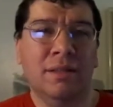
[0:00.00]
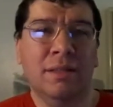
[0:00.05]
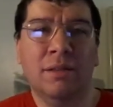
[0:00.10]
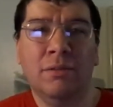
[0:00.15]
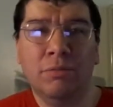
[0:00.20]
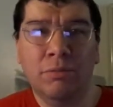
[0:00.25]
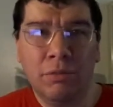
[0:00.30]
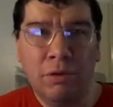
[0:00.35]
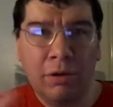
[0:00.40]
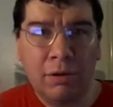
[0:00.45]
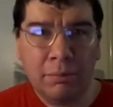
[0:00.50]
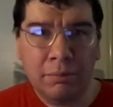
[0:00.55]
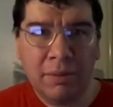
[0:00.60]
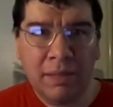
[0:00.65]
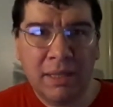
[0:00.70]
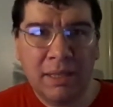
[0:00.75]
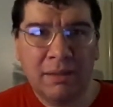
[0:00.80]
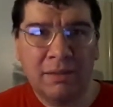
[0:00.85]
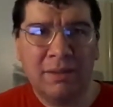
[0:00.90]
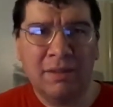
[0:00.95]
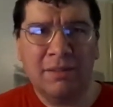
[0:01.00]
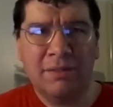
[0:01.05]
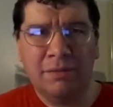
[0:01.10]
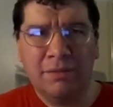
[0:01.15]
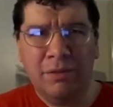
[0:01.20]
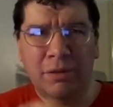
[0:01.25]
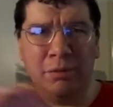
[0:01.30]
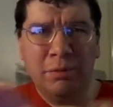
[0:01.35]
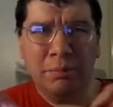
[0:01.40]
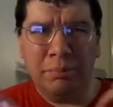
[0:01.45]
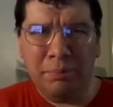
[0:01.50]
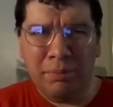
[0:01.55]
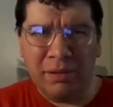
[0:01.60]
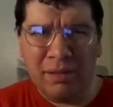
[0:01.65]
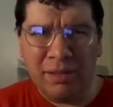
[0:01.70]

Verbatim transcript: Yeah, raw meat that's filled with